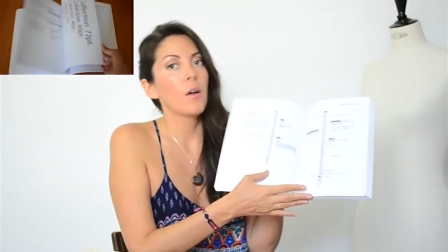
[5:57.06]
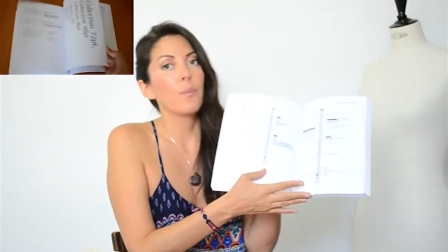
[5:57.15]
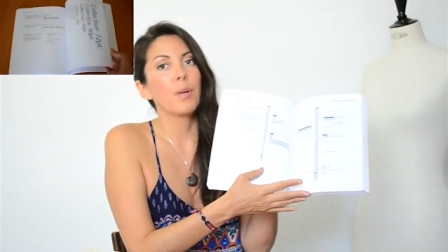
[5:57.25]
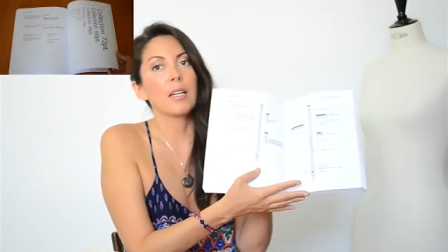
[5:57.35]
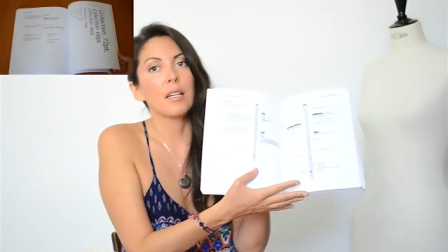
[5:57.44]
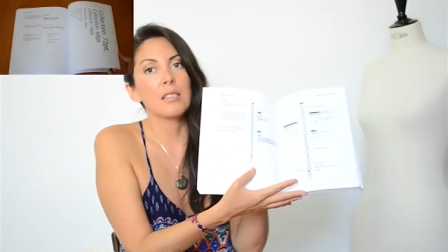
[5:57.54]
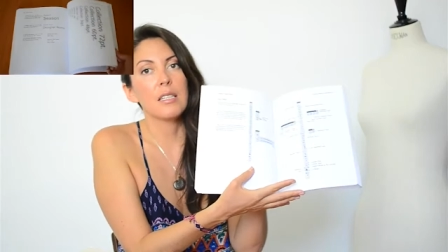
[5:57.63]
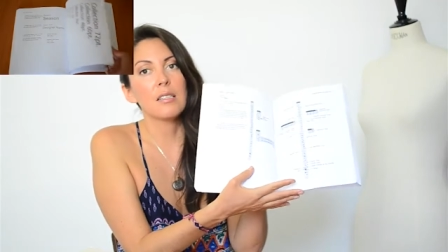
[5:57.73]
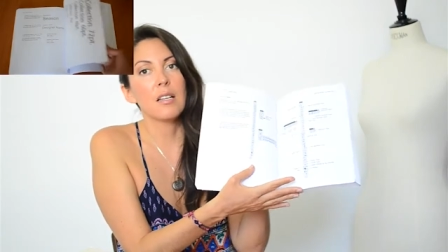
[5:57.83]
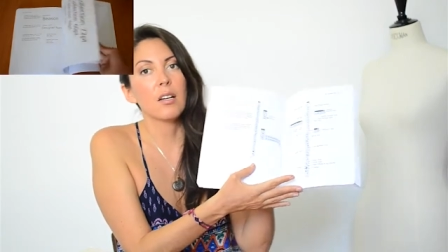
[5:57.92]
because
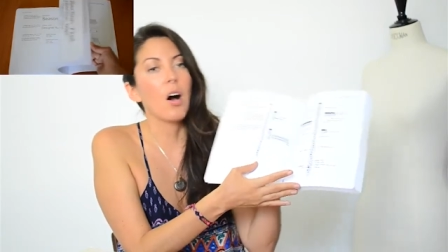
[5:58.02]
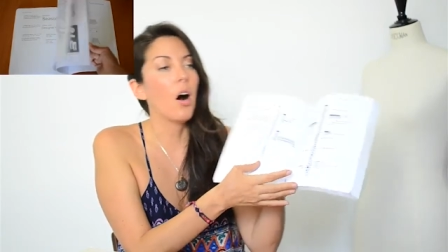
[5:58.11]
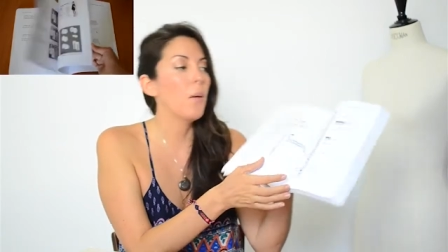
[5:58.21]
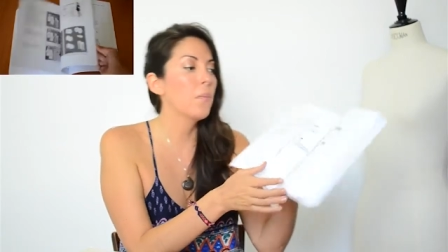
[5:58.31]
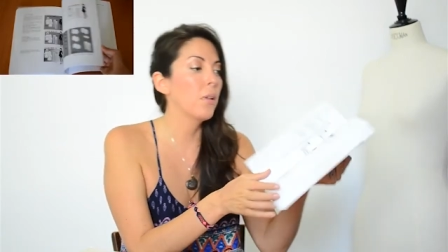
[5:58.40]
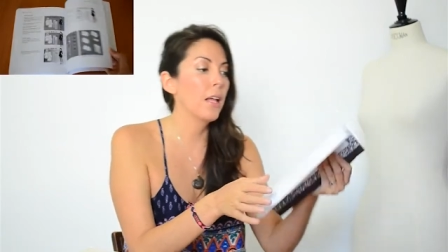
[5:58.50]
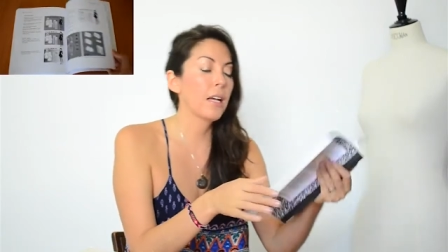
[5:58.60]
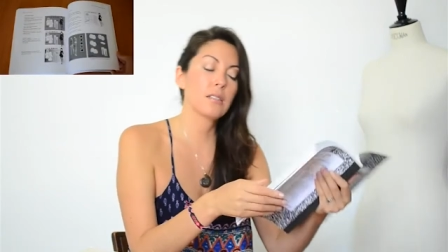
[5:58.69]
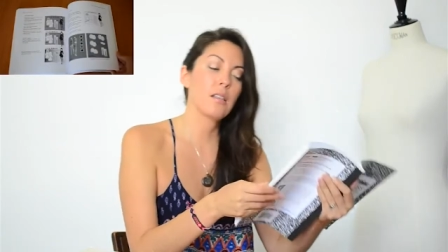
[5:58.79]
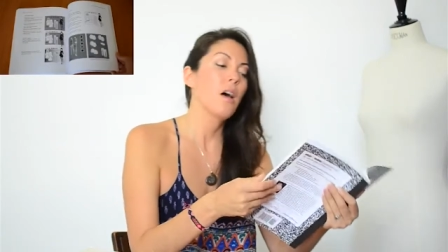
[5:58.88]
it's a
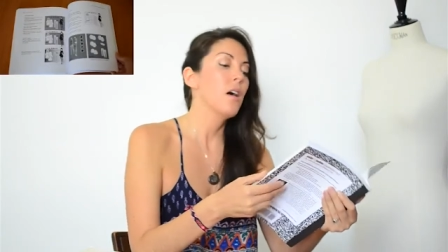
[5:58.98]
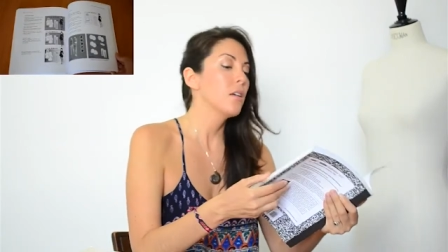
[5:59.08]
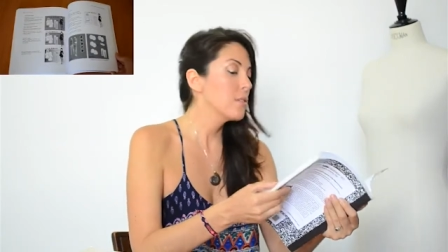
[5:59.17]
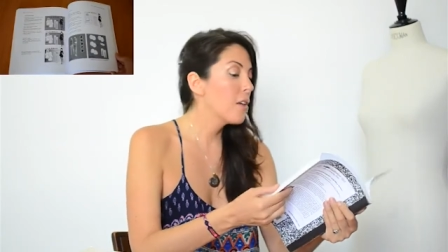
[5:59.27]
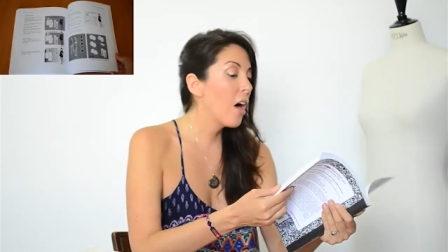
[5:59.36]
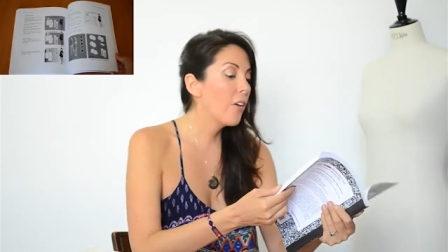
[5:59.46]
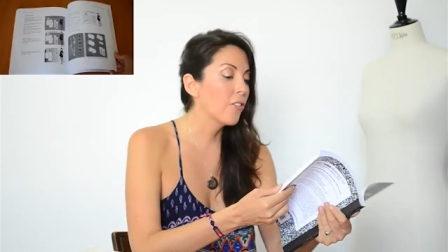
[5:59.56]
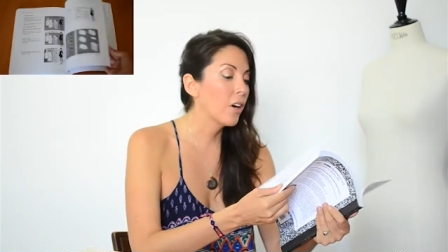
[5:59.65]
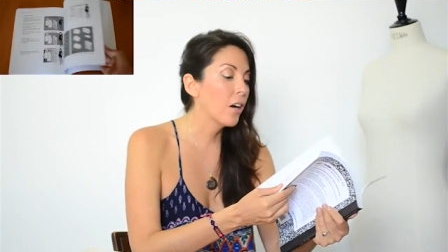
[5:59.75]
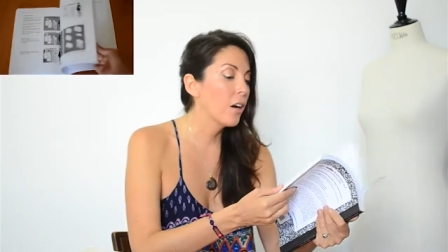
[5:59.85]
complex
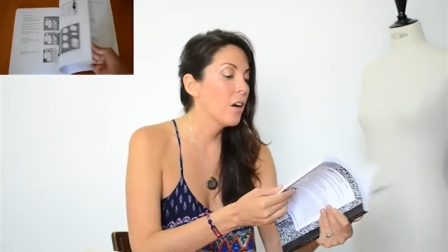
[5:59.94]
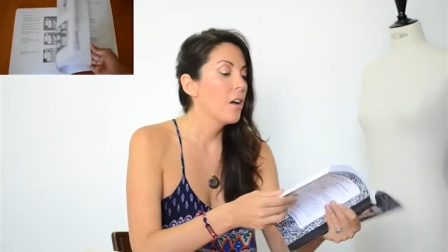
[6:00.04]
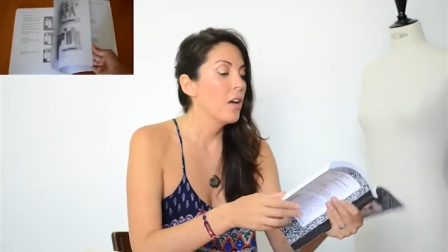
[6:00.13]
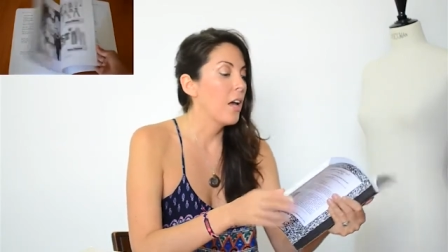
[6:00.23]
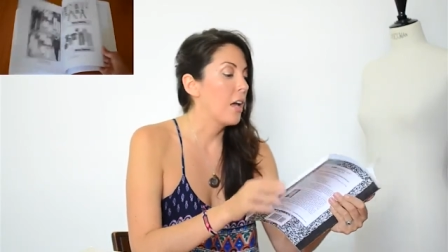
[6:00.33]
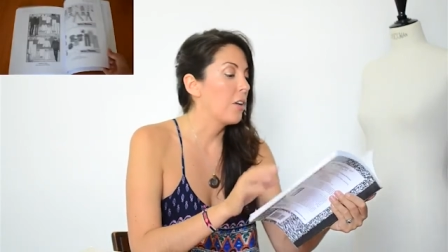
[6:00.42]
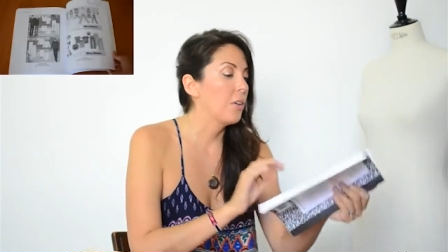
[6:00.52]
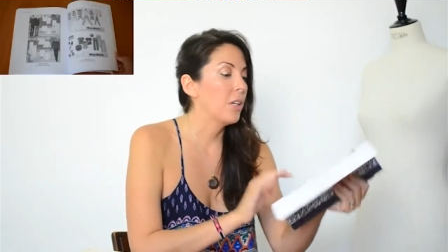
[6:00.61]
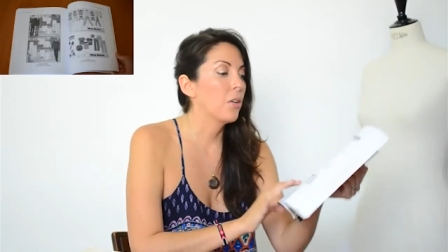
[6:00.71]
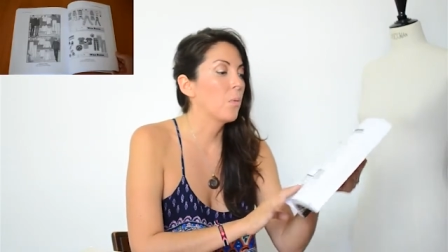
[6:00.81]
software and you
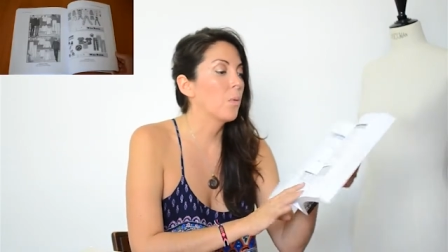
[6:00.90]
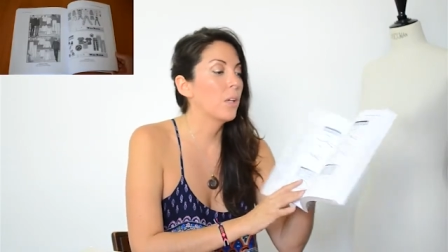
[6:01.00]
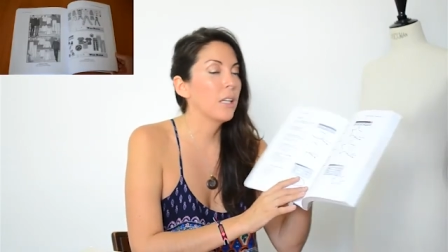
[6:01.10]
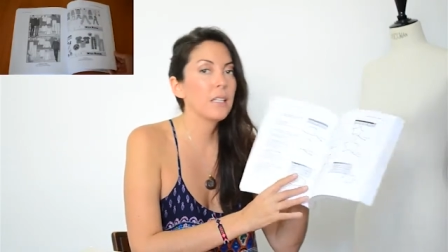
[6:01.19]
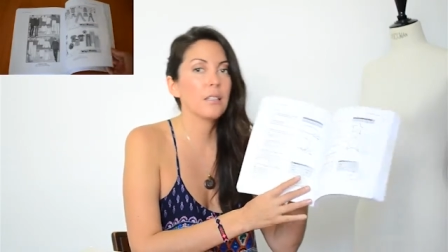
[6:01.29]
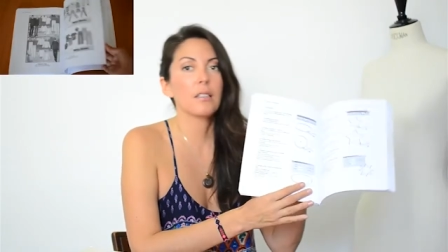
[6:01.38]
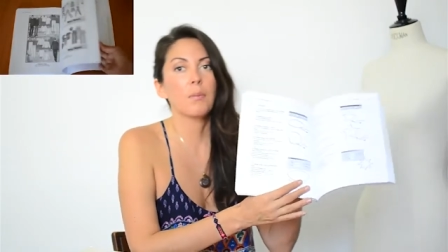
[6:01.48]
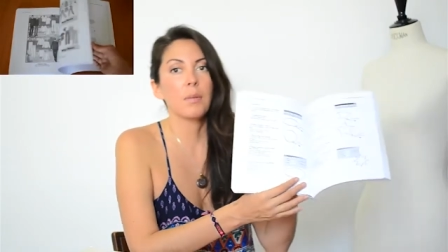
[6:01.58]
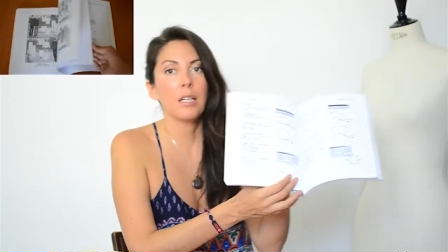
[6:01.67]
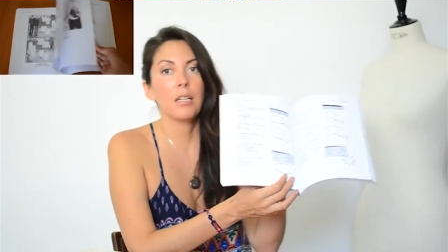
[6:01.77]
need really
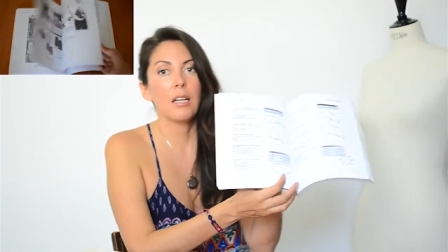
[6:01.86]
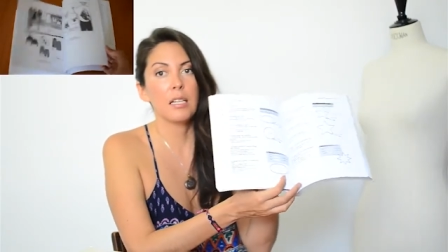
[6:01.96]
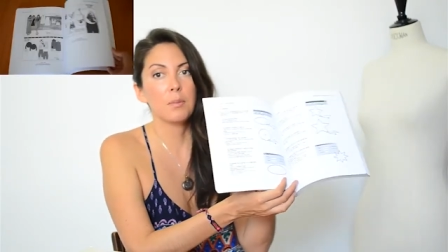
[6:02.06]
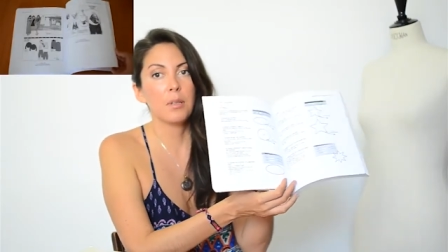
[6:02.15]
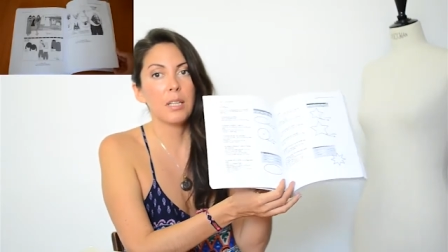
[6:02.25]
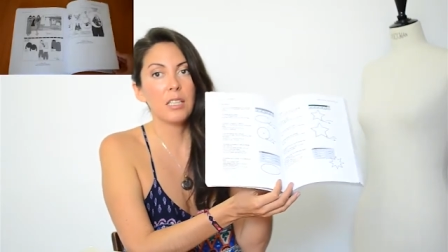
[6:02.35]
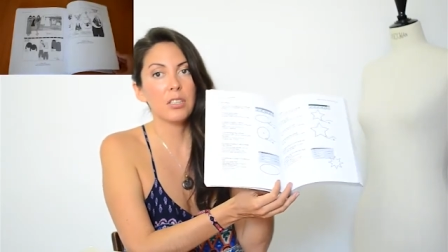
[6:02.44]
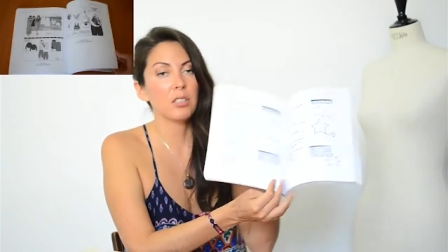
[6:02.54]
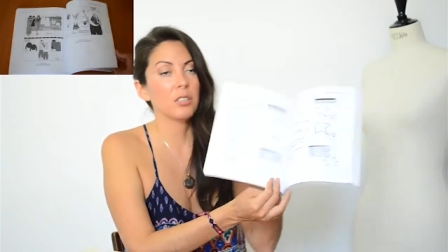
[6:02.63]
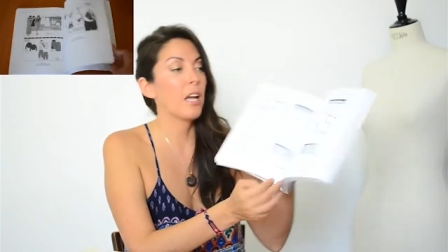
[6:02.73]
dummy explanations